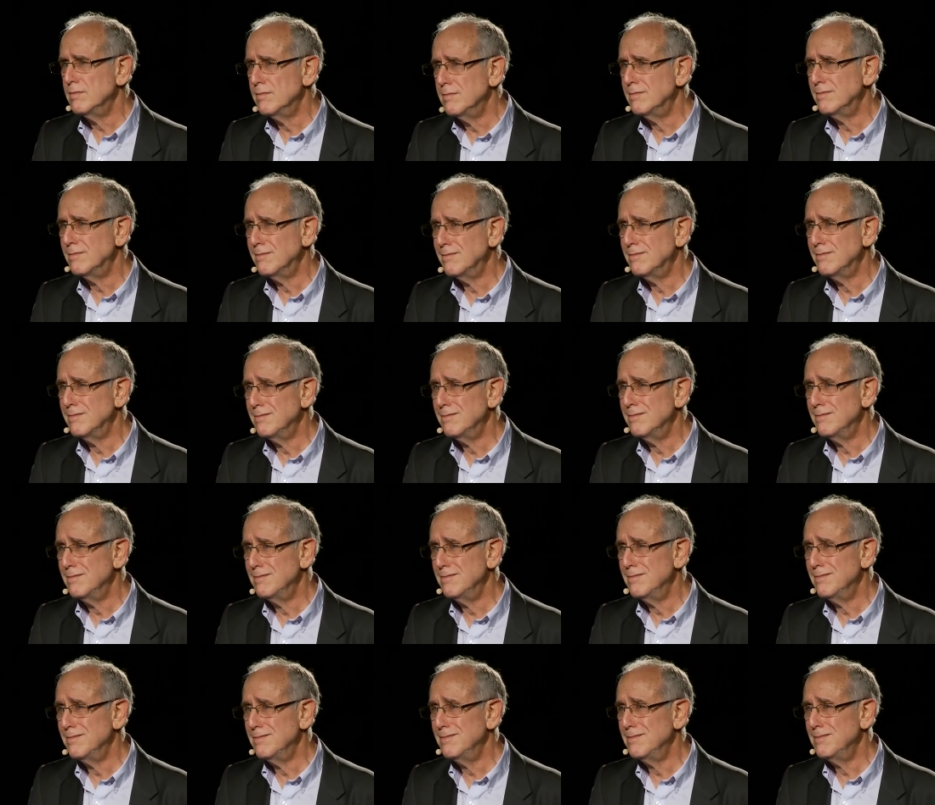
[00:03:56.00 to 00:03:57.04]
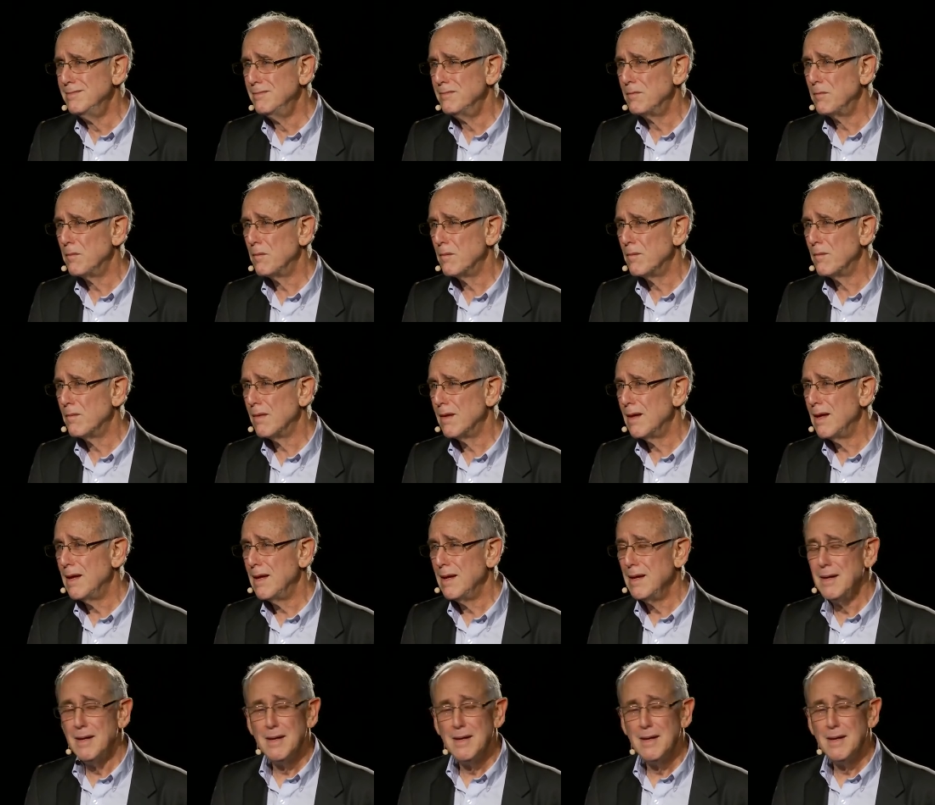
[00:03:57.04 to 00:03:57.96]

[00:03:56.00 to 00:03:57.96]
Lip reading: Nothing is said.